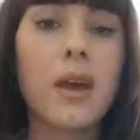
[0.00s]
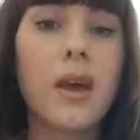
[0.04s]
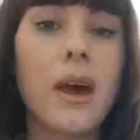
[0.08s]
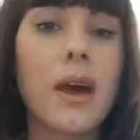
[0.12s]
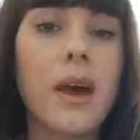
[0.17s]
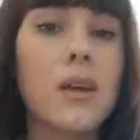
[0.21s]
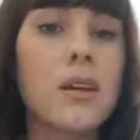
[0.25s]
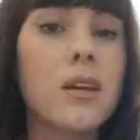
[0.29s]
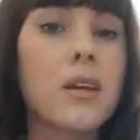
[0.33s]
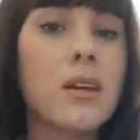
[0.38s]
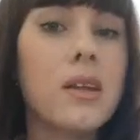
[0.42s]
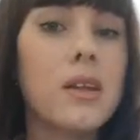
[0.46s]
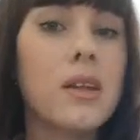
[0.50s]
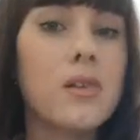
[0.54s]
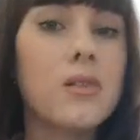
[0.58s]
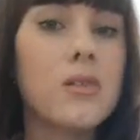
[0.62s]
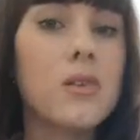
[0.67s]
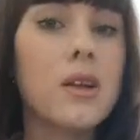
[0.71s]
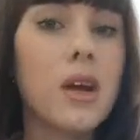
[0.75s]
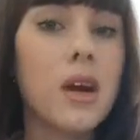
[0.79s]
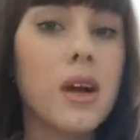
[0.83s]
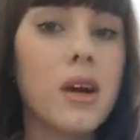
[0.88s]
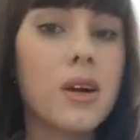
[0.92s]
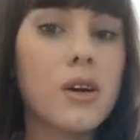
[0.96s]
And our little
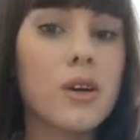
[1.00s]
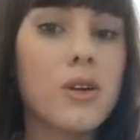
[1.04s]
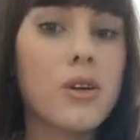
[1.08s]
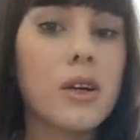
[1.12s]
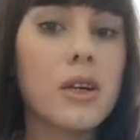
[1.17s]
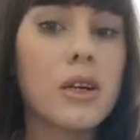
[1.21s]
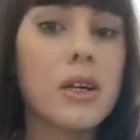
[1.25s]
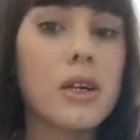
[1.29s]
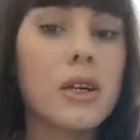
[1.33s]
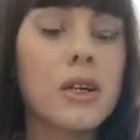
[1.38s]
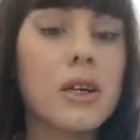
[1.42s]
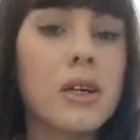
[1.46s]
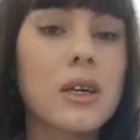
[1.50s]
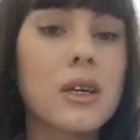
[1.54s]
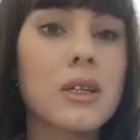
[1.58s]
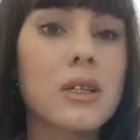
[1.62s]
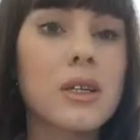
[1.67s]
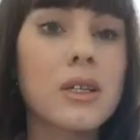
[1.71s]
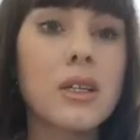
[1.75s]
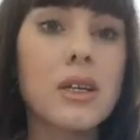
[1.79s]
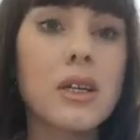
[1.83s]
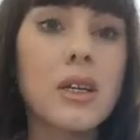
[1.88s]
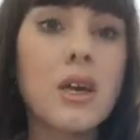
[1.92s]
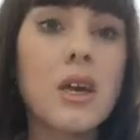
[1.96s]
girl
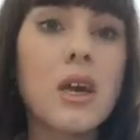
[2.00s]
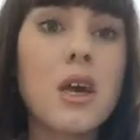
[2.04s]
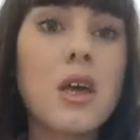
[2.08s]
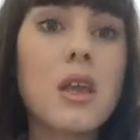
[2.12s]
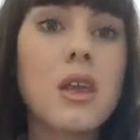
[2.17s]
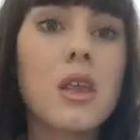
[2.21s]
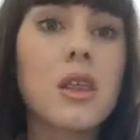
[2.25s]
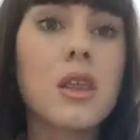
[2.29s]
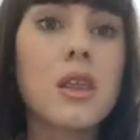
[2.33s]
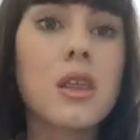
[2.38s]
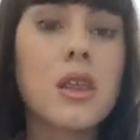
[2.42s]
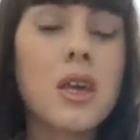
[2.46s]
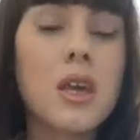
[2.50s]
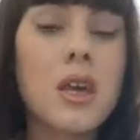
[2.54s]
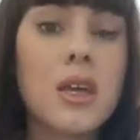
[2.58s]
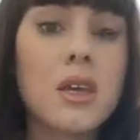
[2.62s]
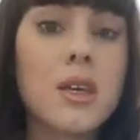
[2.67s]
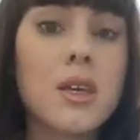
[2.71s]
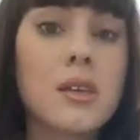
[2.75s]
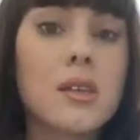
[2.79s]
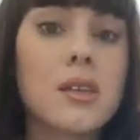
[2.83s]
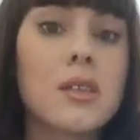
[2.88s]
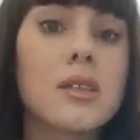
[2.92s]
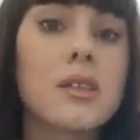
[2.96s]

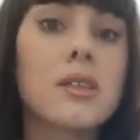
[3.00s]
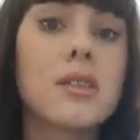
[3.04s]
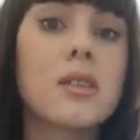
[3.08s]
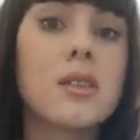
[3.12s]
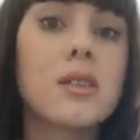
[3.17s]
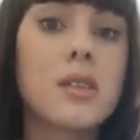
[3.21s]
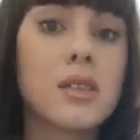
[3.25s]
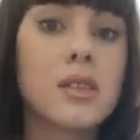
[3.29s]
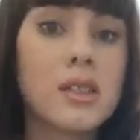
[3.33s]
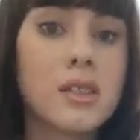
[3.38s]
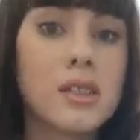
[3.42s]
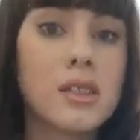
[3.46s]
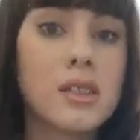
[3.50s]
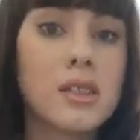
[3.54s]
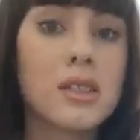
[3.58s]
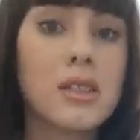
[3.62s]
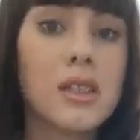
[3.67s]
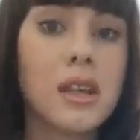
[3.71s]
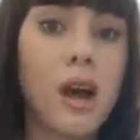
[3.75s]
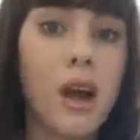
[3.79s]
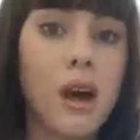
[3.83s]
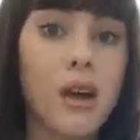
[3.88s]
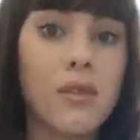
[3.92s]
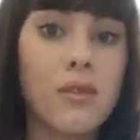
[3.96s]
thinks that this
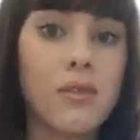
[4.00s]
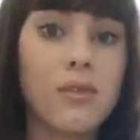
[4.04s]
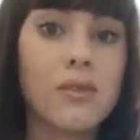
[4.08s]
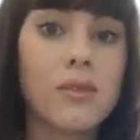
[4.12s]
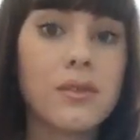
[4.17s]
is love